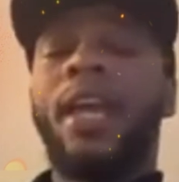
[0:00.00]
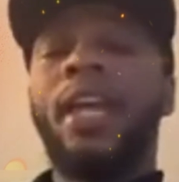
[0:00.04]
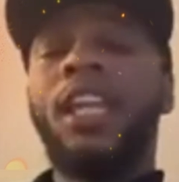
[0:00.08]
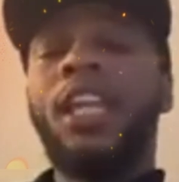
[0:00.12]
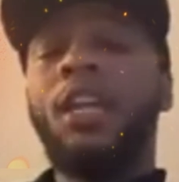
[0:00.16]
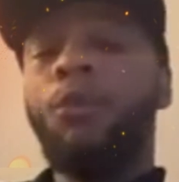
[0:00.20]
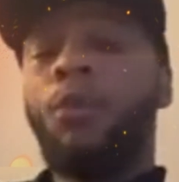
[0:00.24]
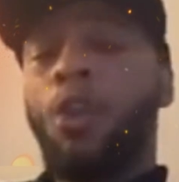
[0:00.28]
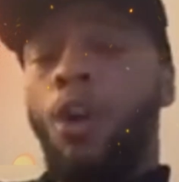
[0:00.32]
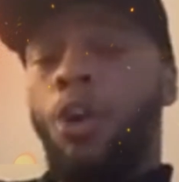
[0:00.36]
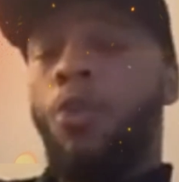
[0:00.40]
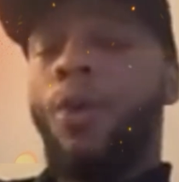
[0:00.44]

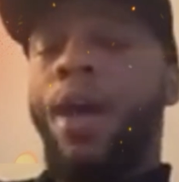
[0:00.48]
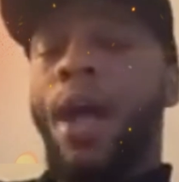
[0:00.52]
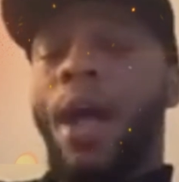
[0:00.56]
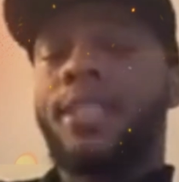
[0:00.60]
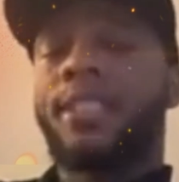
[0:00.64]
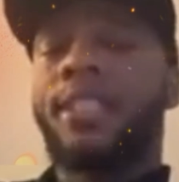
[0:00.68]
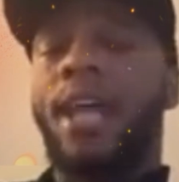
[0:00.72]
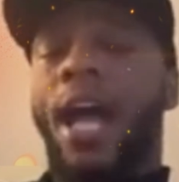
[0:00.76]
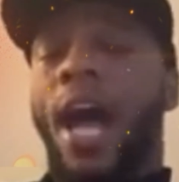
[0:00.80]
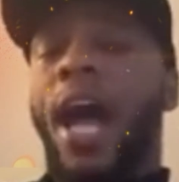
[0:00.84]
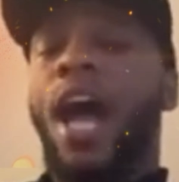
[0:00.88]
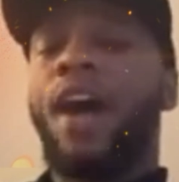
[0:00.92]
Anyone who
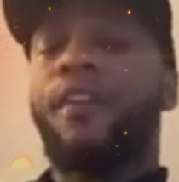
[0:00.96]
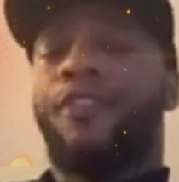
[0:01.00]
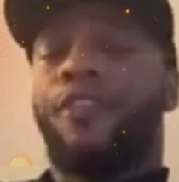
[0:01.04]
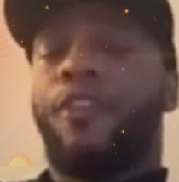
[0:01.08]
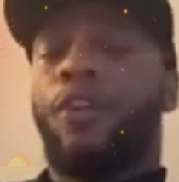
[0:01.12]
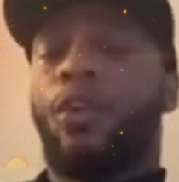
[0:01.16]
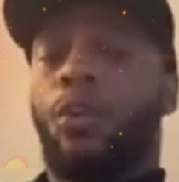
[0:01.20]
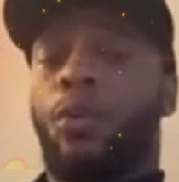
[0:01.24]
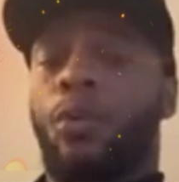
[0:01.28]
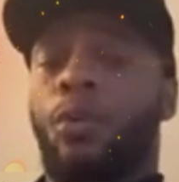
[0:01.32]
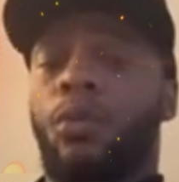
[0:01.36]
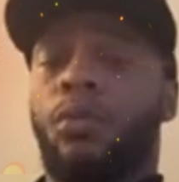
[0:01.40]
has an
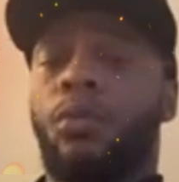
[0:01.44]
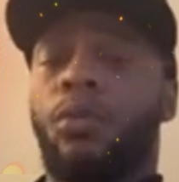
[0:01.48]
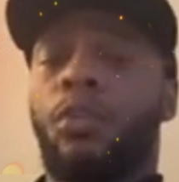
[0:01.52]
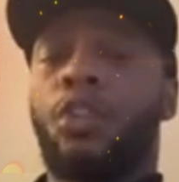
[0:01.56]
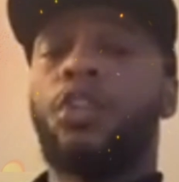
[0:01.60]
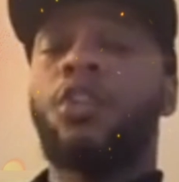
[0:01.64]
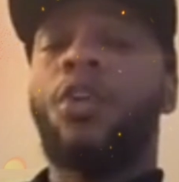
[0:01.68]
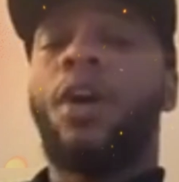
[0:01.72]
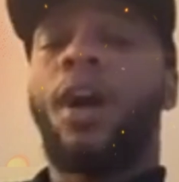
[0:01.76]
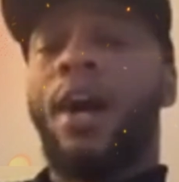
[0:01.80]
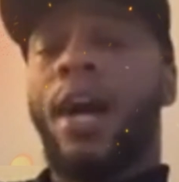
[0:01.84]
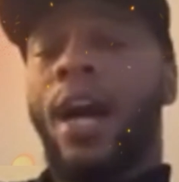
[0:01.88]
iPhone,
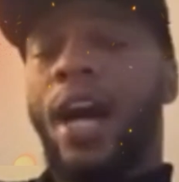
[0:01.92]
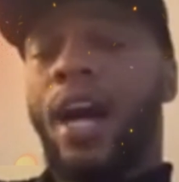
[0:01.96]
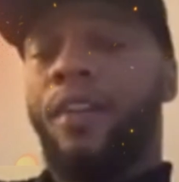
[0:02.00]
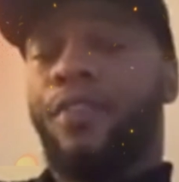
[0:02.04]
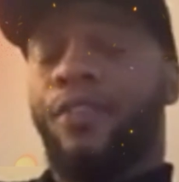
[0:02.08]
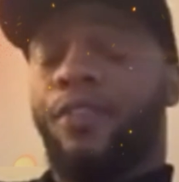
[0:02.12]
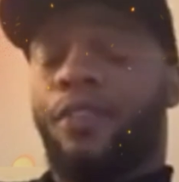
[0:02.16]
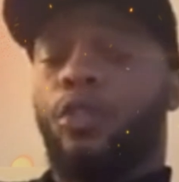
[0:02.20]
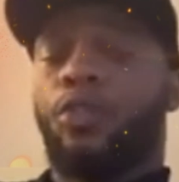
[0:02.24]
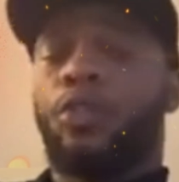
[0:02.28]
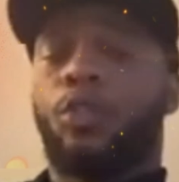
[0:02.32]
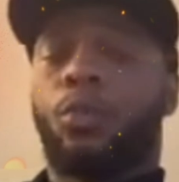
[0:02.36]
you know
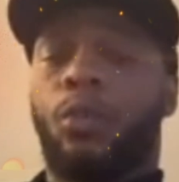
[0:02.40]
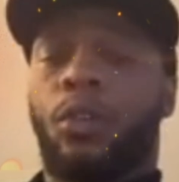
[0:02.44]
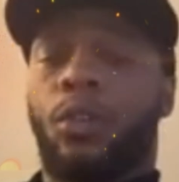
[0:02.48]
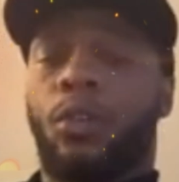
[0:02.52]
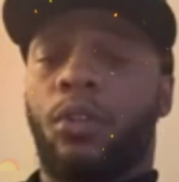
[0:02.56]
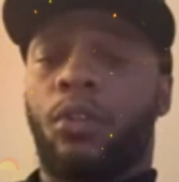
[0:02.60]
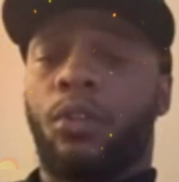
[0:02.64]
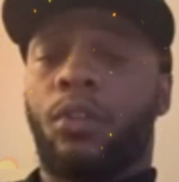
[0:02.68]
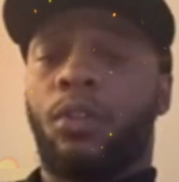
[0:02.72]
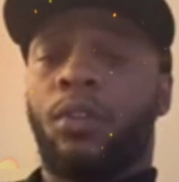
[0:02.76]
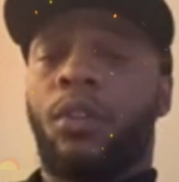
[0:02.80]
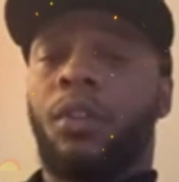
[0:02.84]
how iPhones
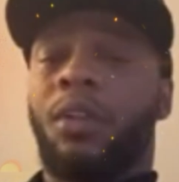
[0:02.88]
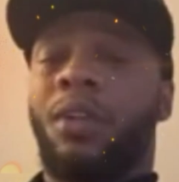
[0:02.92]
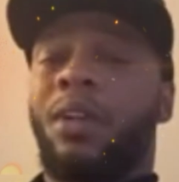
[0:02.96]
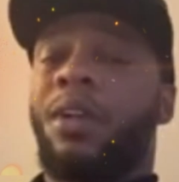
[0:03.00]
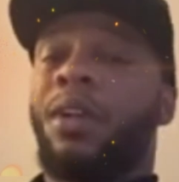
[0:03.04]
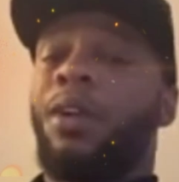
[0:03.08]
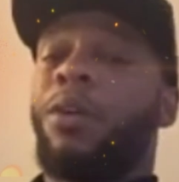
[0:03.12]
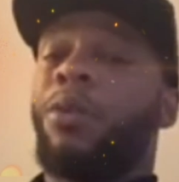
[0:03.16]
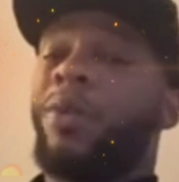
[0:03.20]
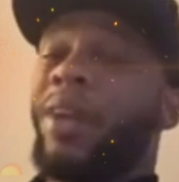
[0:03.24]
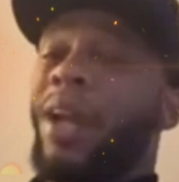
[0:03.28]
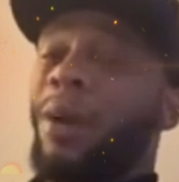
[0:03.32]
work.
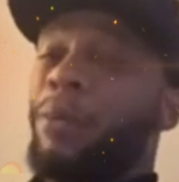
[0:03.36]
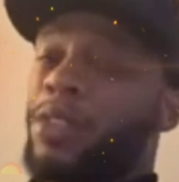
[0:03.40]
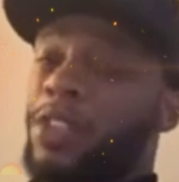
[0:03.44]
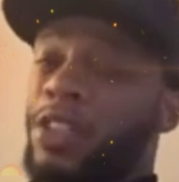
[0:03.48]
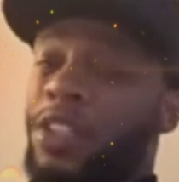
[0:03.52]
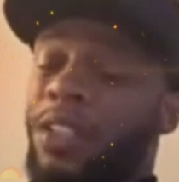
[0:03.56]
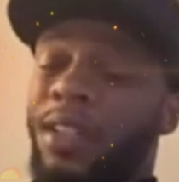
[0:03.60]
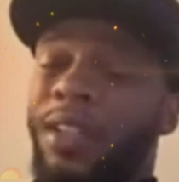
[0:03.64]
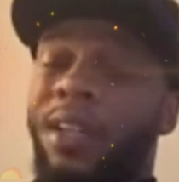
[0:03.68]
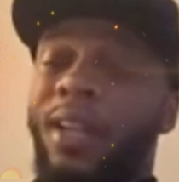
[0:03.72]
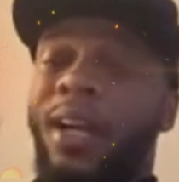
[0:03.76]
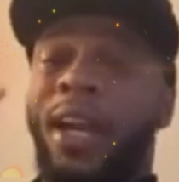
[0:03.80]
When I
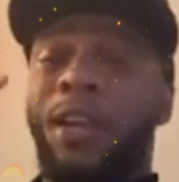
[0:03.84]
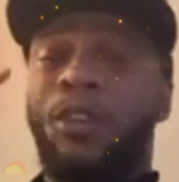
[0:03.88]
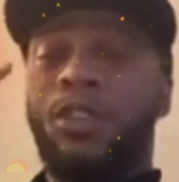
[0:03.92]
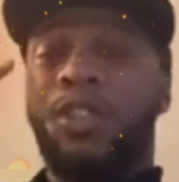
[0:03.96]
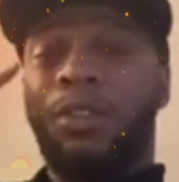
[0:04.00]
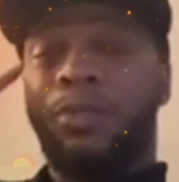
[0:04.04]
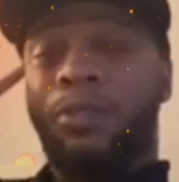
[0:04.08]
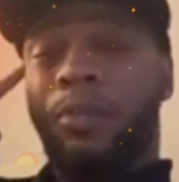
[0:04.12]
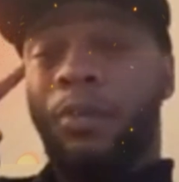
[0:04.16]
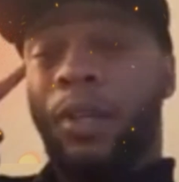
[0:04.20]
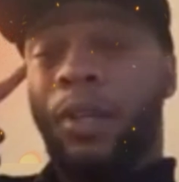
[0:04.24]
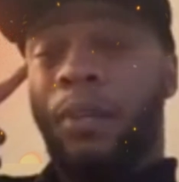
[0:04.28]
was younger, I
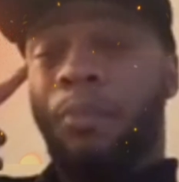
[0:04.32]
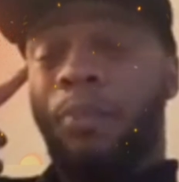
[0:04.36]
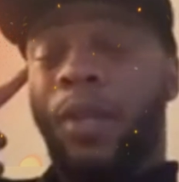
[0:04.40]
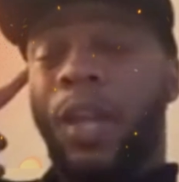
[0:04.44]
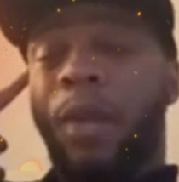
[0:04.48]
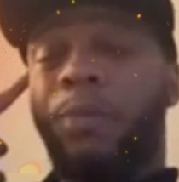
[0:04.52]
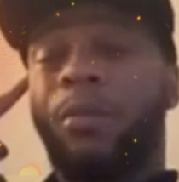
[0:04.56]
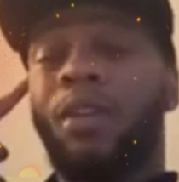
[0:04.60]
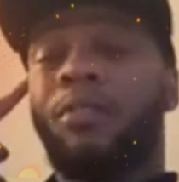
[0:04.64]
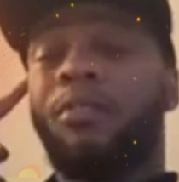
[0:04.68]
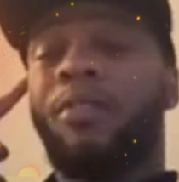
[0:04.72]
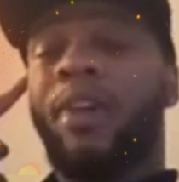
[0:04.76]
used to
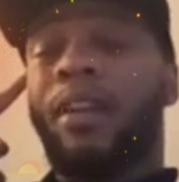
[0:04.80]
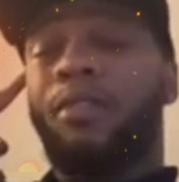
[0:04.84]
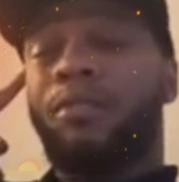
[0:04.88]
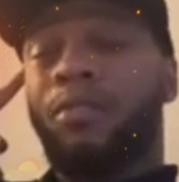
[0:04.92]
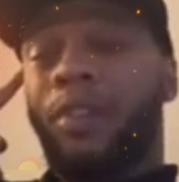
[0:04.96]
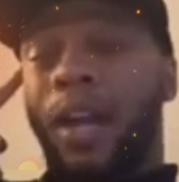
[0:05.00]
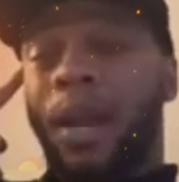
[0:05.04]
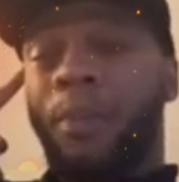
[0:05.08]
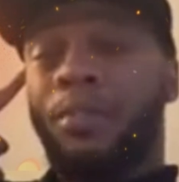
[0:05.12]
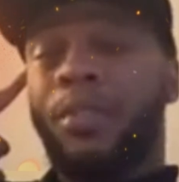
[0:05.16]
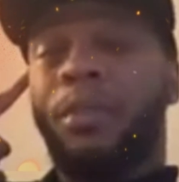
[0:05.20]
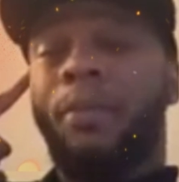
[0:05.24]
be able to write
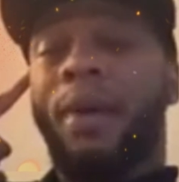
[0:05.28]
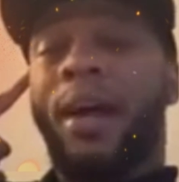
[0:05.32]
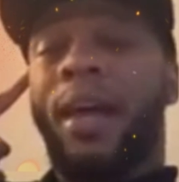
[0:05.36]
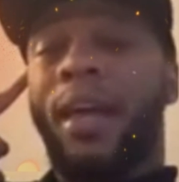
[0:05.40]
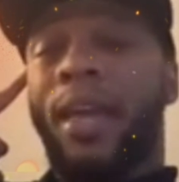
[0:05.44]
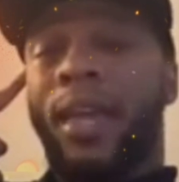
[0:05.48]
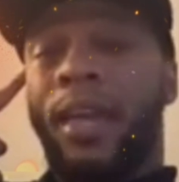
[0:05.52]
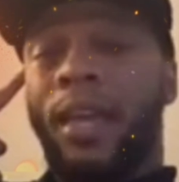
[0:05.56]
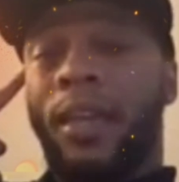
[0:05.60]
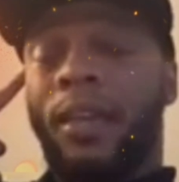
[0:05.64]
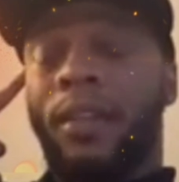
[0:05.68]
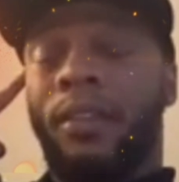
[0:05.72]
rhymes in
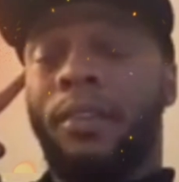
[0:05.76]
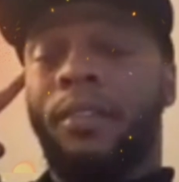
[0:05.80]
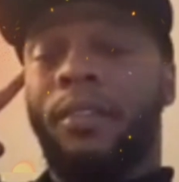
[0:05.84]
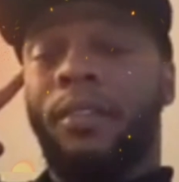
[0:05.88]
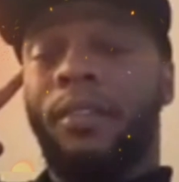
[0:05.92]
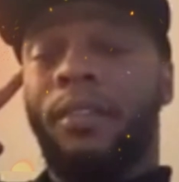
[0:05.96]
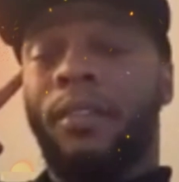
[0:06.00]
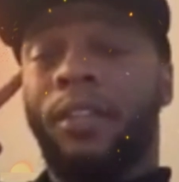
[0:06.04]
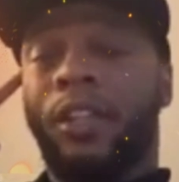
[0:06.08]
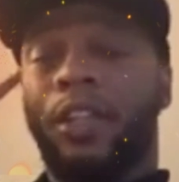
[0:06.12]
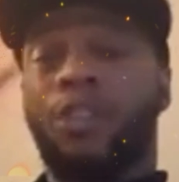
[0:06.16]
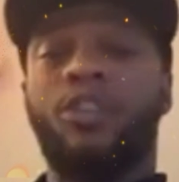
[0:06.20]
my
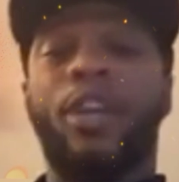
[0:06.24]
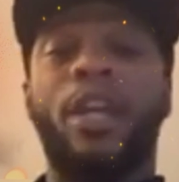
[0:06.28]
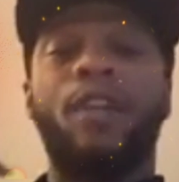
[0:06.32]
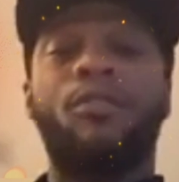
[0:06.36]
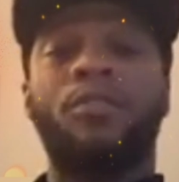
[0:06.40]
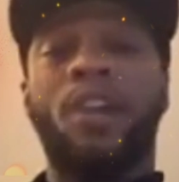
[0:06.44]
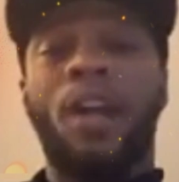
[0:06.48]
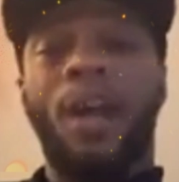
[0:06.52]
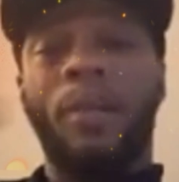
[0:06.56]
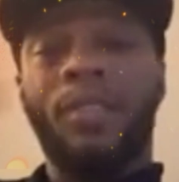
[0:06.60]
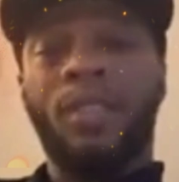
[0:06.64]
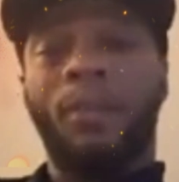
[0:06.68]
head,
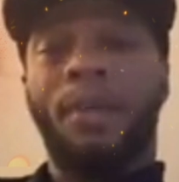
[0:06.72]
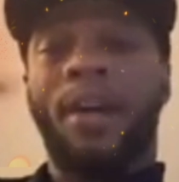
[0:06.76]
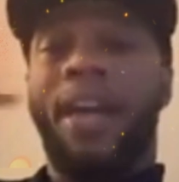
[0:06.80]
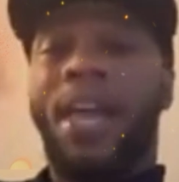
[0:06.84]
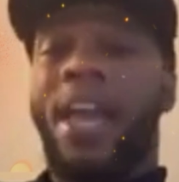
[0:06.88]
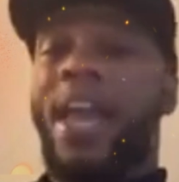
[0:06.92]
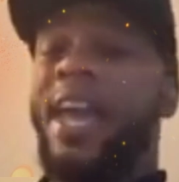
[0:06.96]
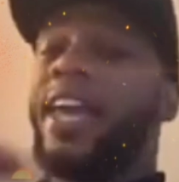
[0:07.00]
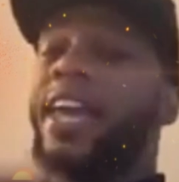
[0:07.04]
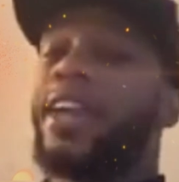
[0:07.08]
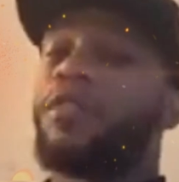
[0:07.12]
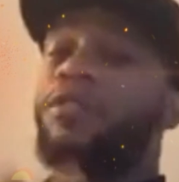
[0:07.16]
create rhymes in my
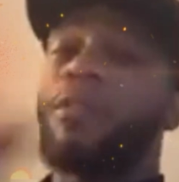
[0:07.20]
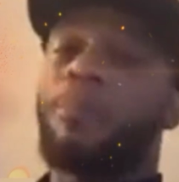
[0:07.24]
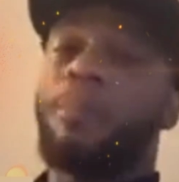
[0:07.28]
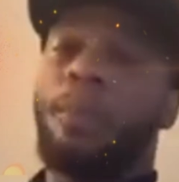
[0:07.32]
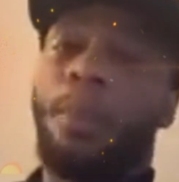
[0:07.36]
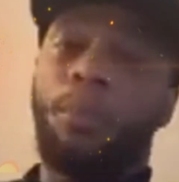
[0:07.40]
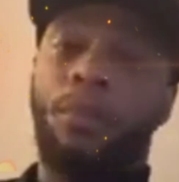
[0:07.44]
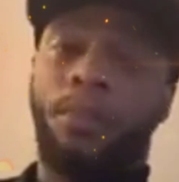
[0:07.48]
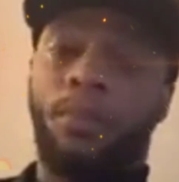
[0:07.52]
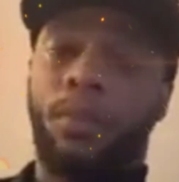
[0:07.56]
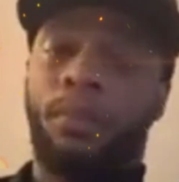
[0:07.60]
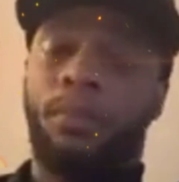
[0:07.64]
head, and
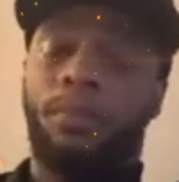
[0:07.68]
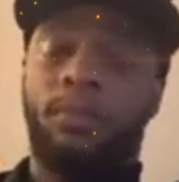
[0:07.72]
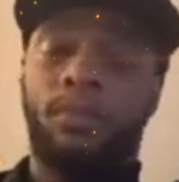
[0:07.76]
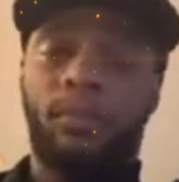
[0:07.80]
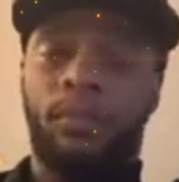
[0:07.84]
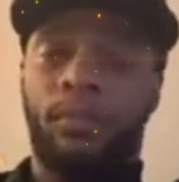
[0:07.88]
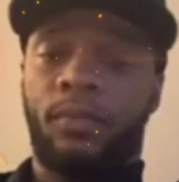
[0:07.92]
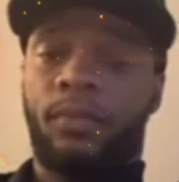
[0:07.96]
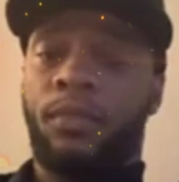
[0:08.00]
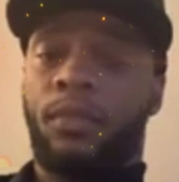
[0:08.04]
remember them.